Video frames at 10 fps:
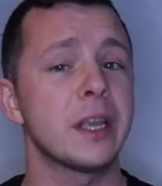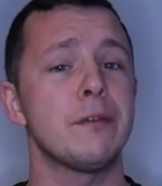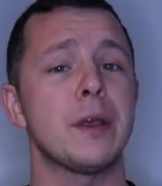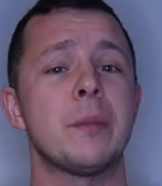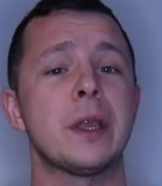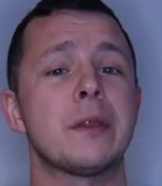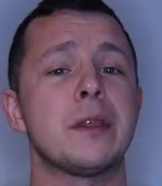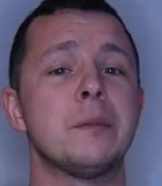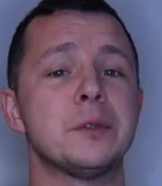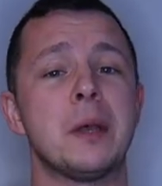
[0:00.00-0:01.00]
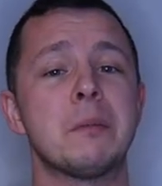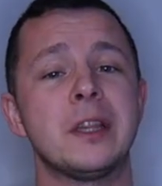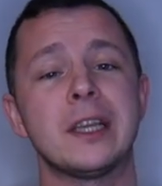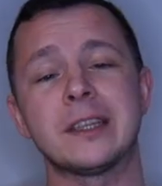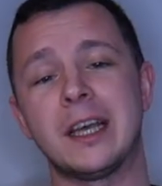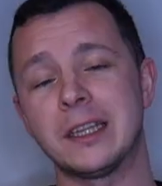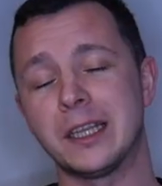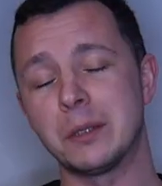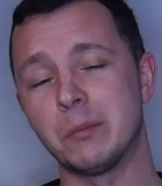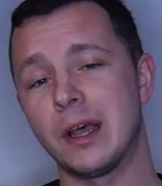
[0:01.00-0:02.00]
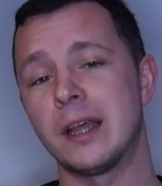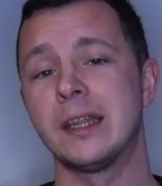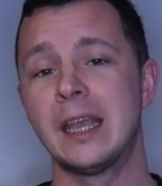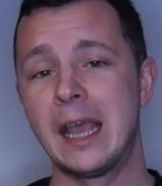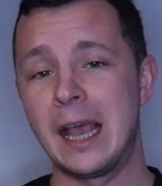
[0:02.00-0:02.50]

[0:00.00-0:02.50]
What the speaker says: give it a big thumbs up, click that like button.